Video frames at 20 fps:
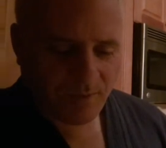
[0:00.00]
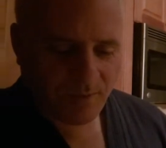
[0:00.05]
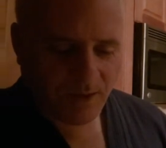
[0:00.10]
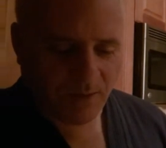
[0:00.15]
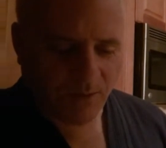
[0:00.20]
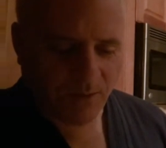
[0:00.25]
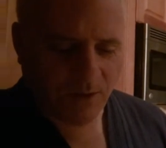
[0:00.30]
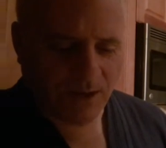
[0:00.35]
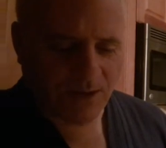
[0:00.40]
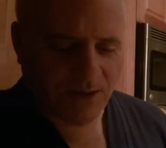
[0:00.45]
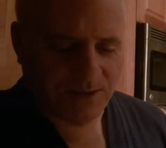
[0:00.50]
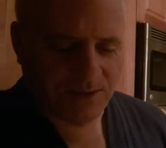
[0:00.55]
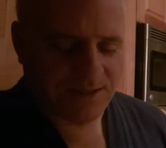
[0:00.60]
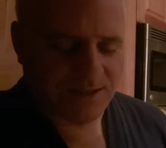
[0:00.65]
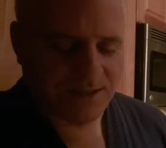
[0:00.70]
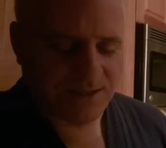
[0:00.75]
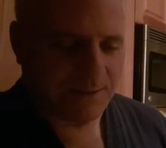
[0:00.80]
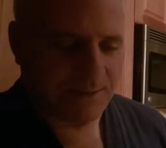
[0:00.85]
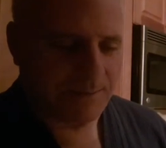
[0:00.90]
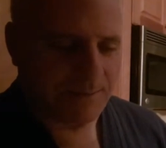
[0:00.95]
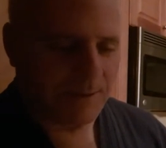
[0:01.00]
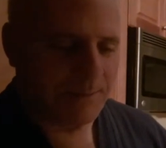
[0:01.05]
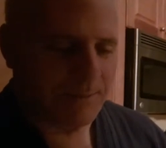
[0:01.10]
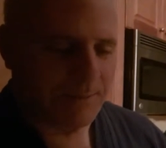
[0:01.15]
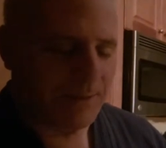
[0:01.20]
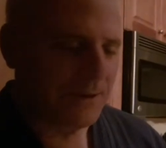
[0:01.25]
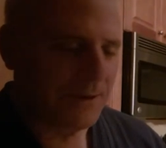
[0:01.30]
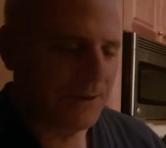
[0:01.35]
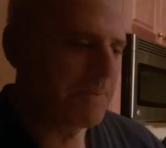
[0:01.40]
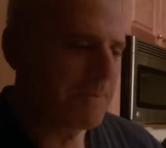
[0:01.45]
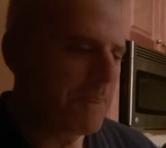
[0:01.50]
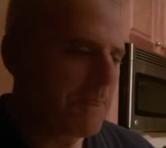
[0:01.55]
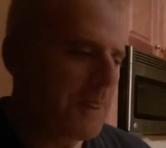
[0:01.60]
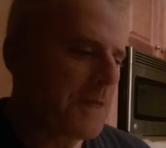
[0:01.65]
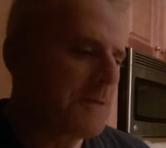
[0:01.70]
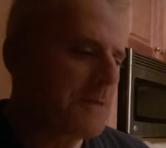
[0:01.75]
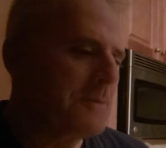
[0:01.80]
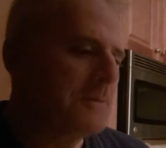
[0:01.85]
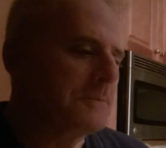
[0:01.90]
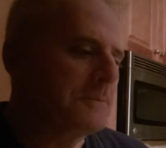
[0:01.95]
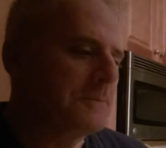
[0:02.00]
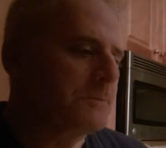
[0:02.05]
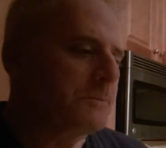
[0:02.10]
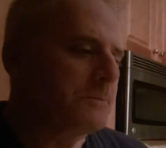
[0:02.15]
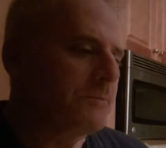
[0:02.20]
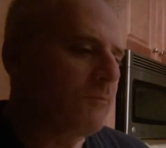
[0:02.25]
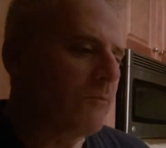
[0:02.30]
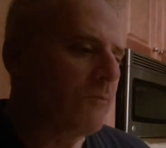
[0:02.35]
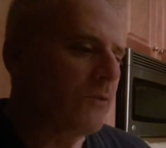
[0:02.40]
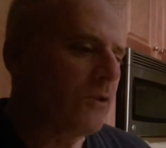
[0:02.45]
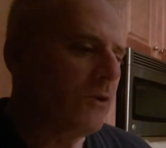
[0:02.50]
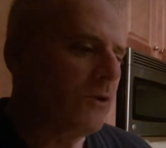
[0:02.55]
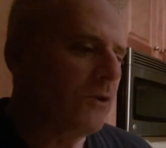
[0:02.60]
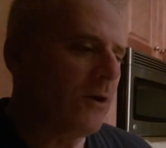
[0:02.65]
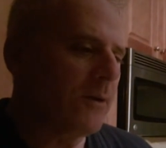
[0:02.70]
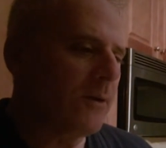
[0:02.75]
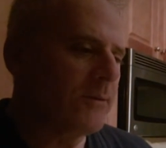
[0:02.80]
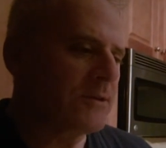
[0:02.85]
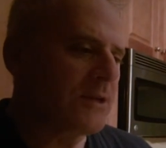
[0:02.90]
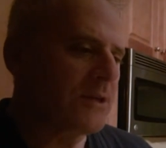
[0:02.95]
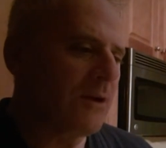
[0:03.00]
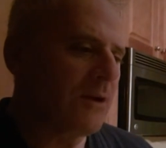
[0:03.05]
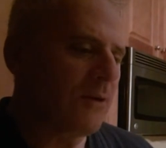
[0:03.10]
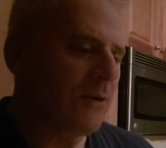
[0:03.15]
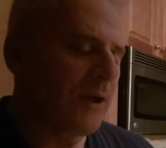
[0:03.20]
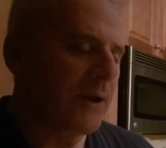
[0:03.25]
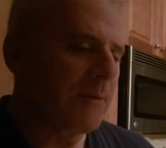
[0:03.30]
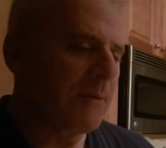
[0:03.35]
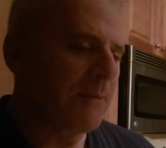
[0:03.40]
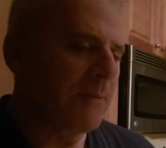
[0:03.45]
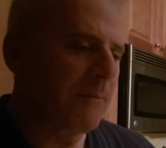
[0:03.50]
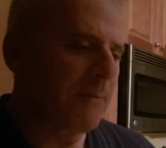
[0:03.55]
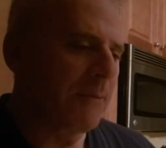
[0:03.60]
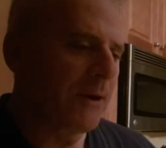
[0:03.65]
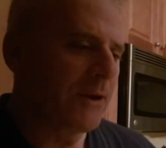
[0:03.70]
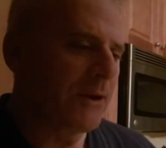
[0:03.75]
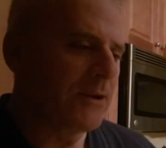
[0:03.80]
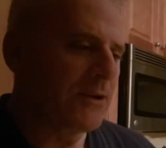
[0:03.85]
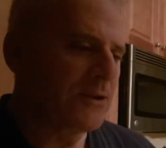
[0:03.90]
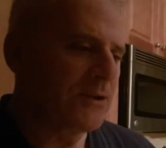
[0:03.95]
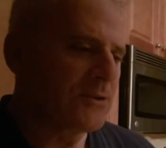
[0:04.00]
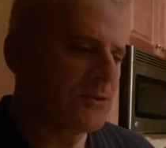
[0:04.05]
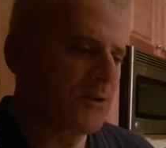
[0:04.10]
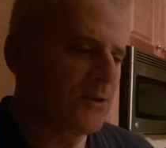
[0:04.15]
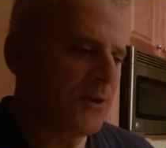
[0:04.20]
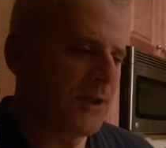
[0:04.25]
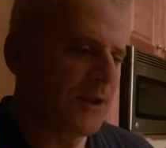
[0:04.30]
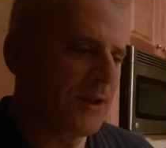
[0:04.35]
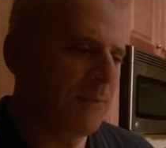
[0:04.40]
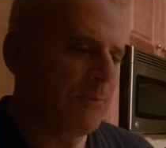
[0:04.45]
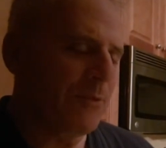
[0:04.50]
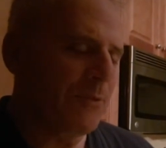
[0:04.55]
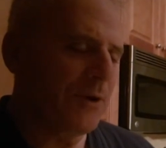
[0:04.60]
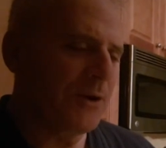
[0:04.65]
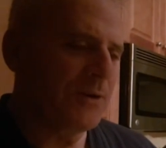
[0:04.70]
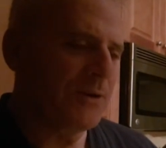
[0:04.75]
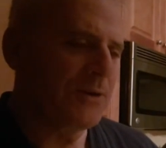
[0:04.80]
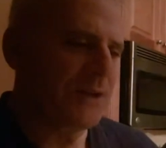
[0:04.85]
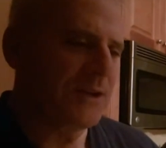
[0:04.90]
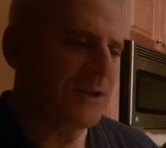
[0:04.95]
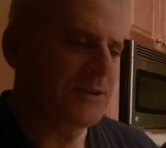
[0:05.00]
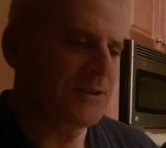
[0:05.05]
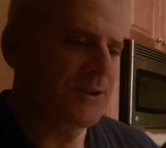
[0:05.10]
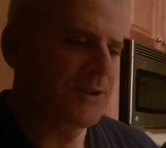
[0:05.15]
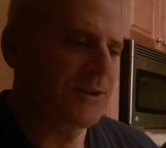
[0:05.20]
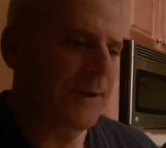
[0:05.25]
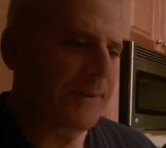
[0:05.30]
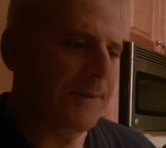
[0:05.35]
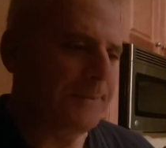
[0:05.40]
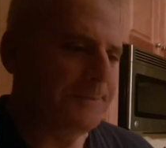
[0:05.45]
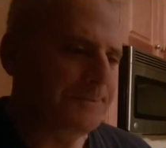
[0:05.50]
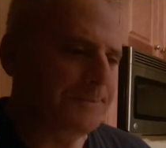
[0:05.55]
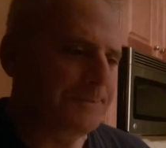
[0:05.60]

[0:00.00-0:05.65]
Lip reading: what else is on my mind? I was out riding my bike yesterday. I'm pretty dead set